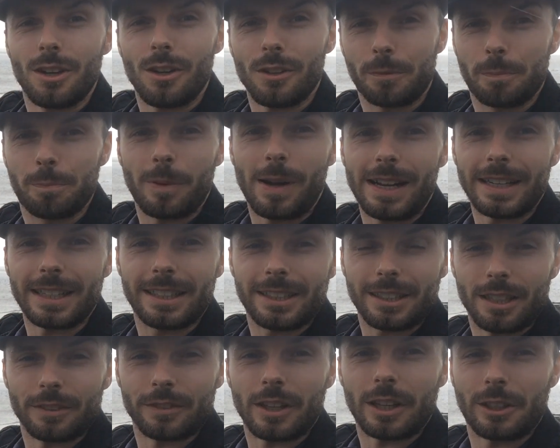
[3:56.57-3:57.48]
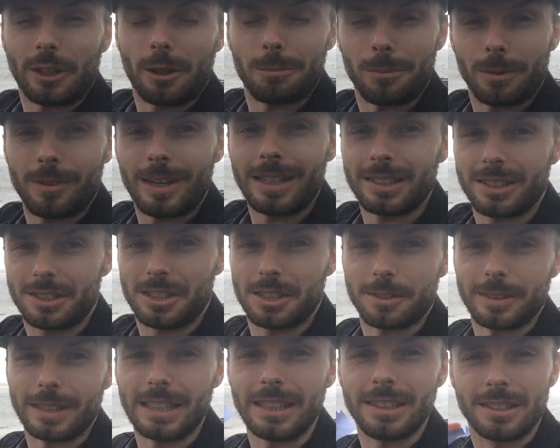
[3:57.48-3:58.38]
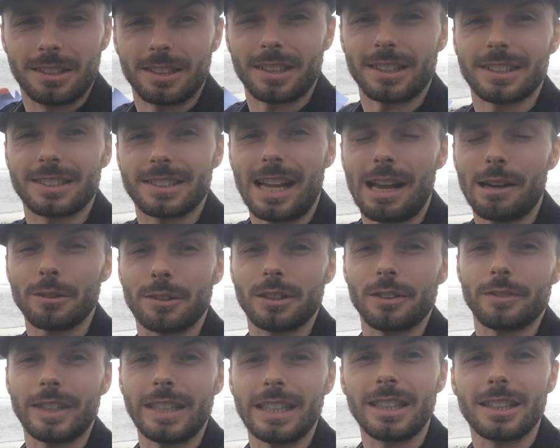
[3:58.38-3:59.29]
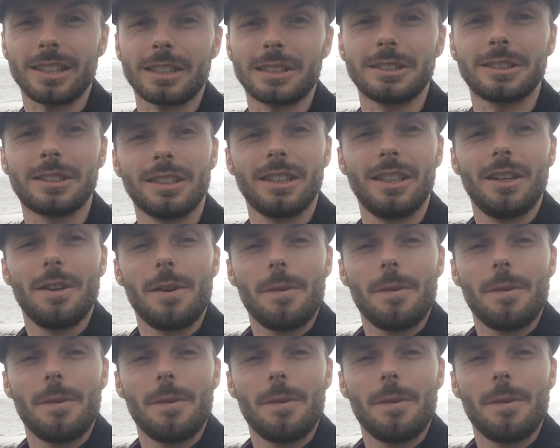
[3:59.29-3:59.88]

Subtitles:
north bank of the Humber estuary to the south of England.